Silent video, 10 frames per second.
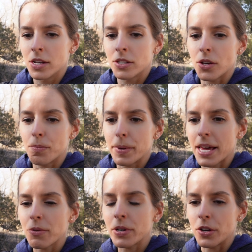So, but
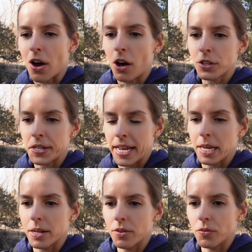then when you
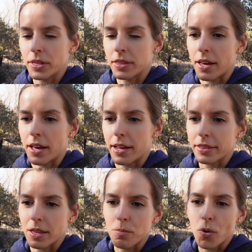alternate with
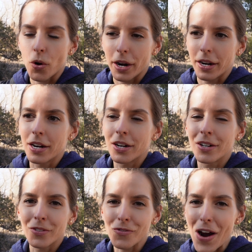the more
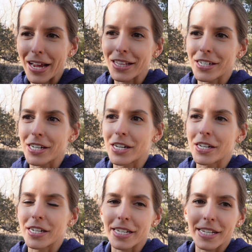
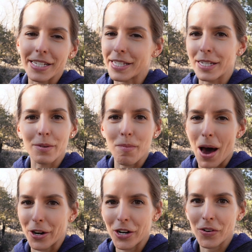regular, easy to
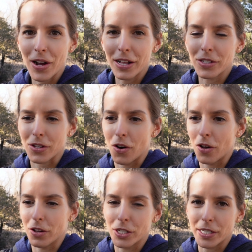moderate runs,
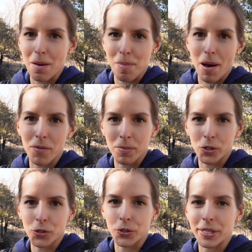so step up from
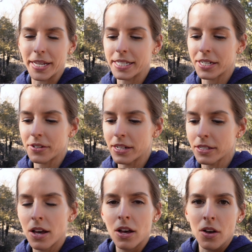those truly easy runs,
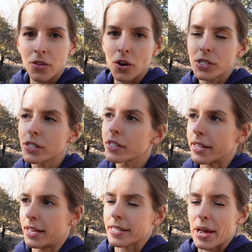those are the
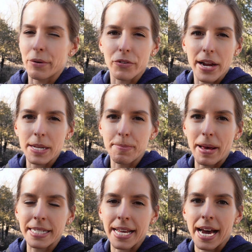days I would
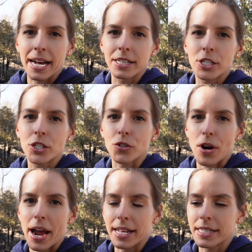recommend to add
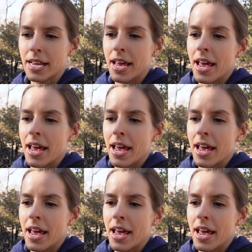strides.